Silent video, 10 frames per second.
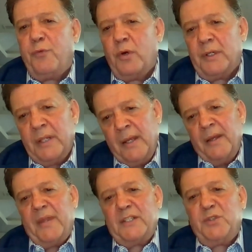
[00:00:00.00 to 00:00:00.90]
it.
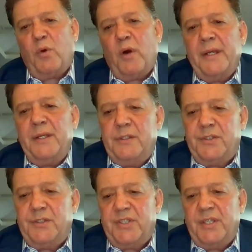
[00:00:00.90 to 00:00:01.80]
That's why you see
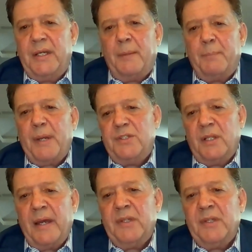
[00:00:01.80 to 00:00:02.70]
on page
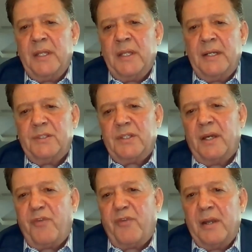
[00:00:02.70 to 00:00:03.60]
11 that it's got
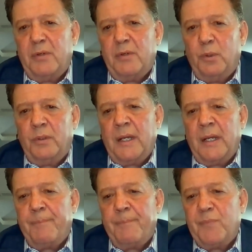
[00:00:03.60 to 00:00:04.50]
favorable uh,
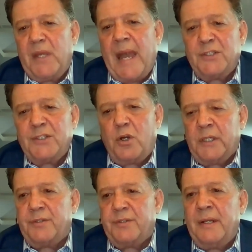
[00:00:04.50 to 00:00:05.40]
cash costs,
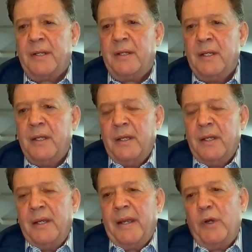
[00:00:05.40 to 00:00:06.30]
right? And when
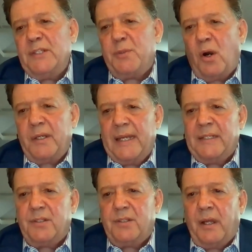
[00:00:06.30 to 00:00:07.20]
you benchmark it
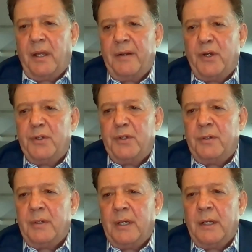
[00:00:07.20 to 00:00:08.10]
against a lot of
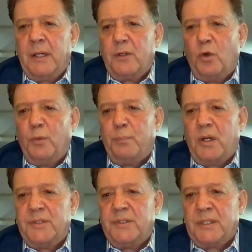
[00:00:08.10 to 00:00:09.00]
other uh, gold
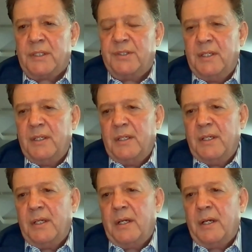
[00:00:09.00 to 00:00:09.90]
projects
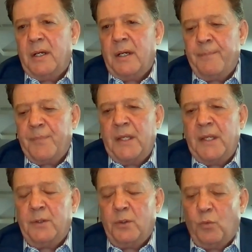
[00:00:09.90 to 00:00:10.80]
um, in the
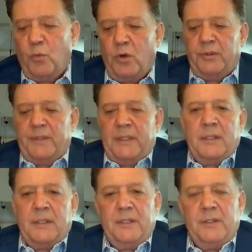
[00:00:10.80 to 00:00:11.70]
world, and you know,
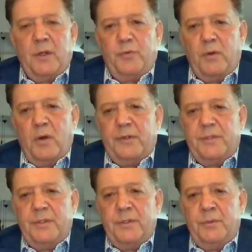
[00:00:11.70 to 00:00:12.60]
if we go over
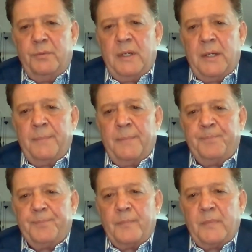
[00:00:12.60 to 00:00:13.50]
to um,
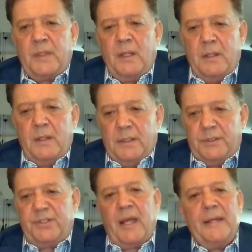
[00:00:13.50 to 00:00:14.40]

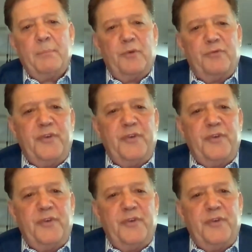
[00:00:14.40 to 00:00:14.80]
slide number